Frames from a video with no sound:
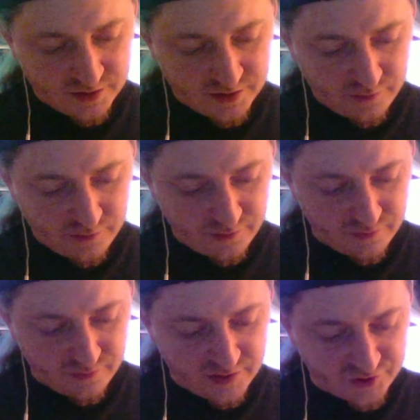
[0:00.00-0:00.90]
though
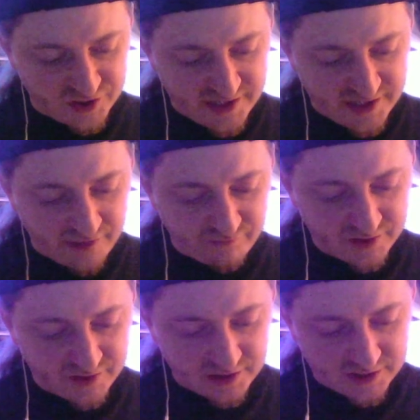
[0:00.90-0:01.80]
she now
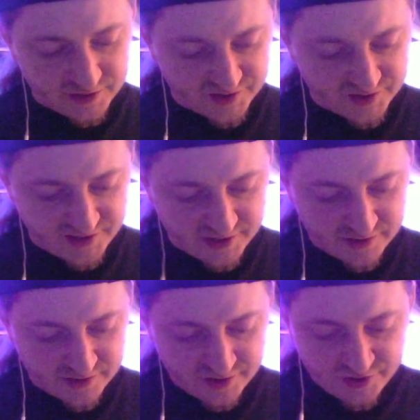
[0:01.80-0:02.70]
realized that
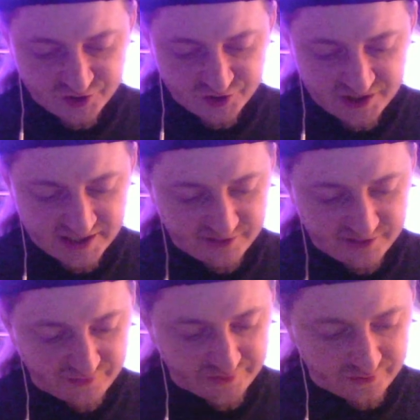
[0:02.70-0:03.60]
she hadn't
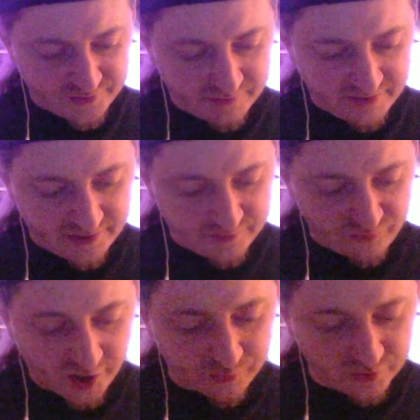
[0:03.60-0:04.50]
thought about it
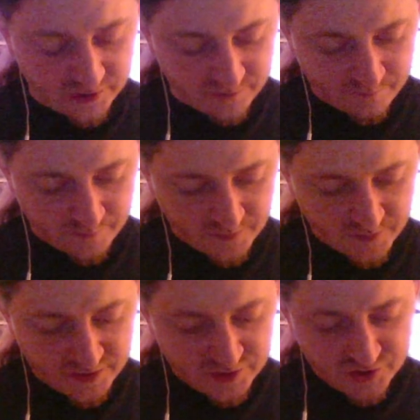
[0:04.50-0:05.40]
properly.
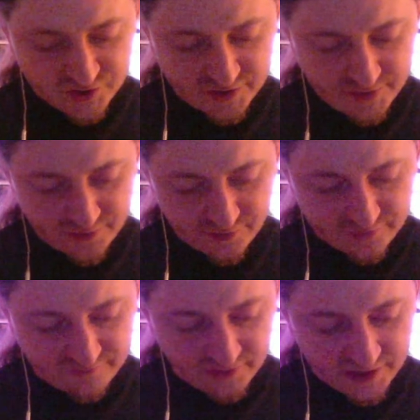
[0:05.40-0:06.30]
She'd thought
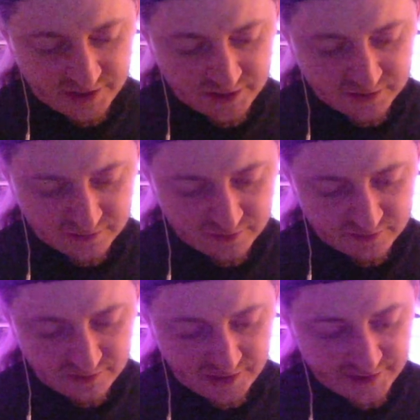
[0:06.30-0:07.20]
of lighting,
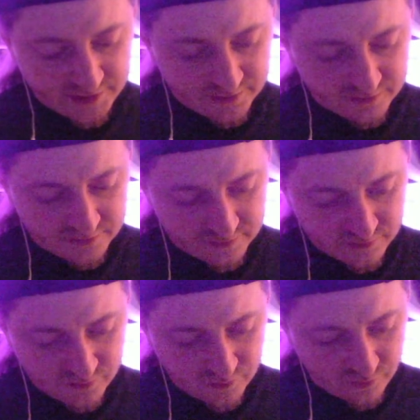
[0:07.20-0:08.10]

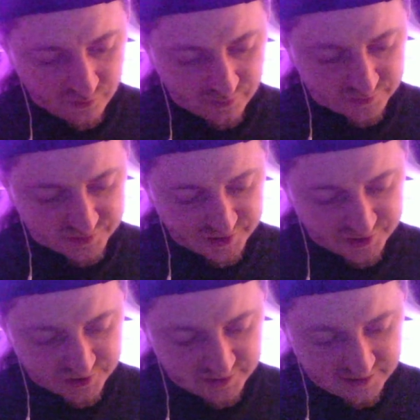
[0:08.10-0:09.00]
or
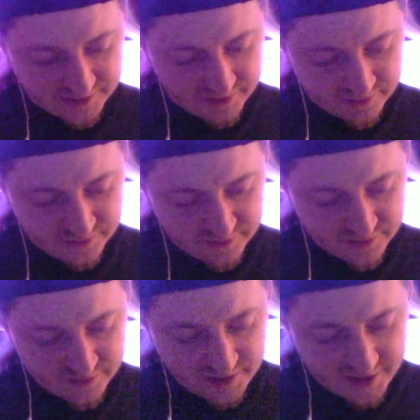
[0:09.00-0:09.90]
such like
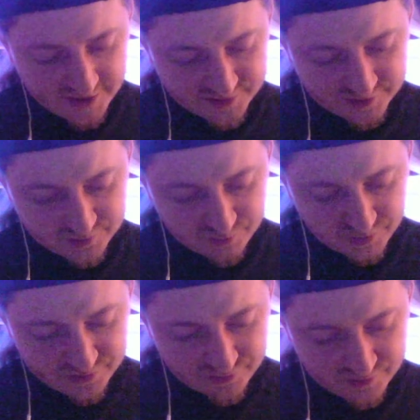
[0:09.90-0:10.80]
as the
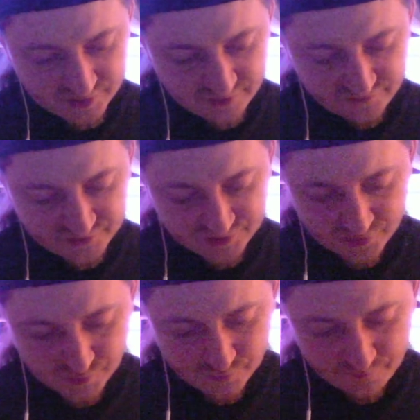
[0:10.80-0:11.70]
splintered of the
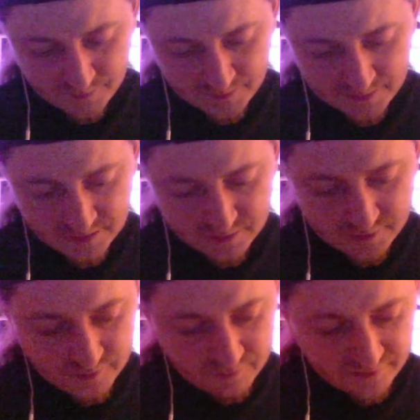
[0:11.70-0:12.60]
stone,
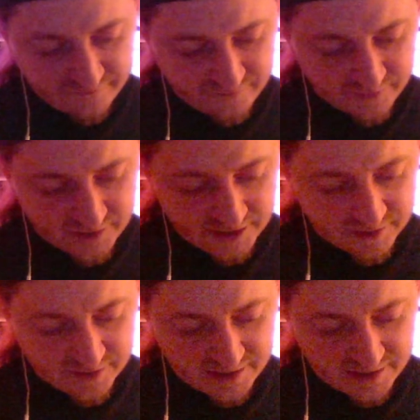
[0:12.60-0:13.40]
but forgotten